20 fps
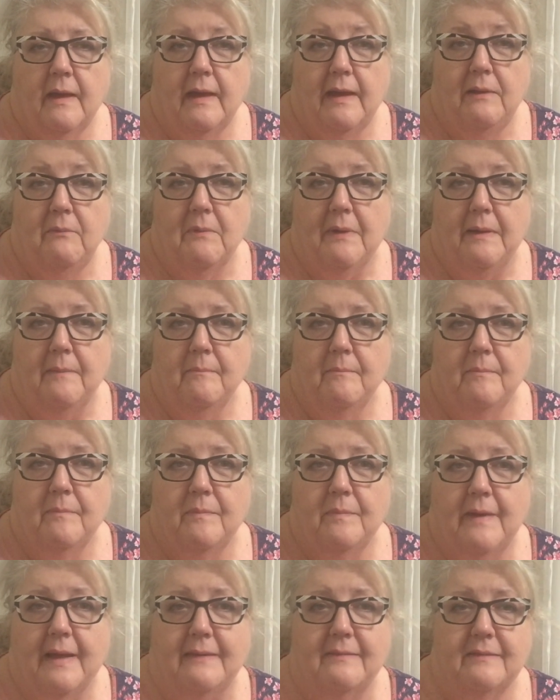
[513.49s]
Anyway,
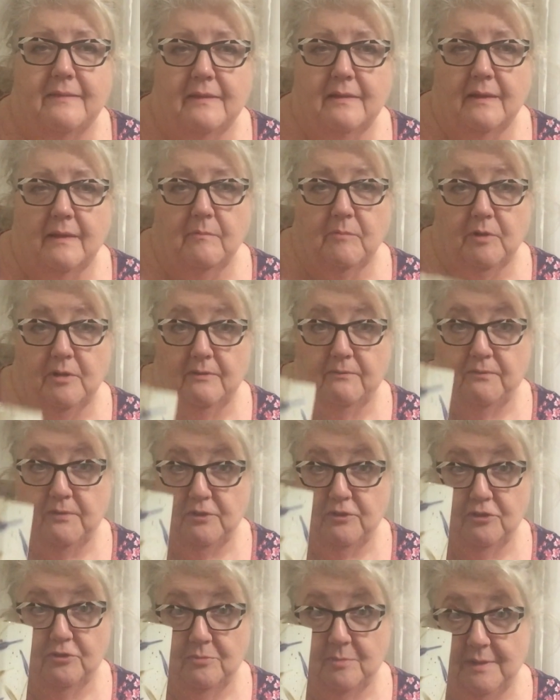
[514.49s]
that's it. I'm going to
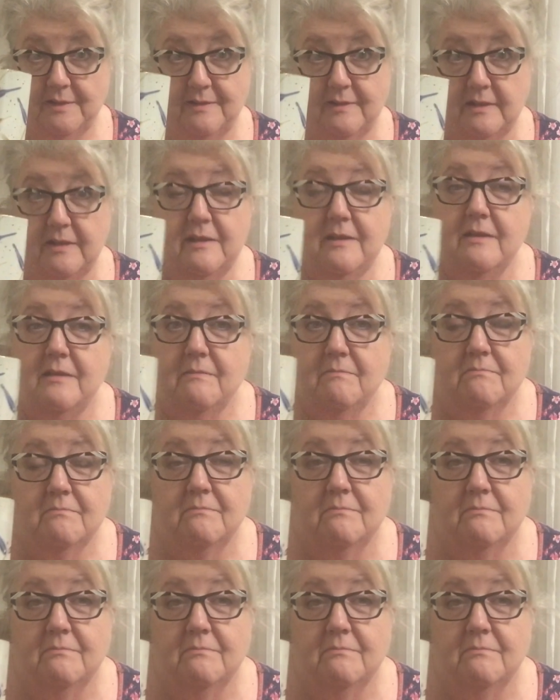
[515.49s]
finish my tea.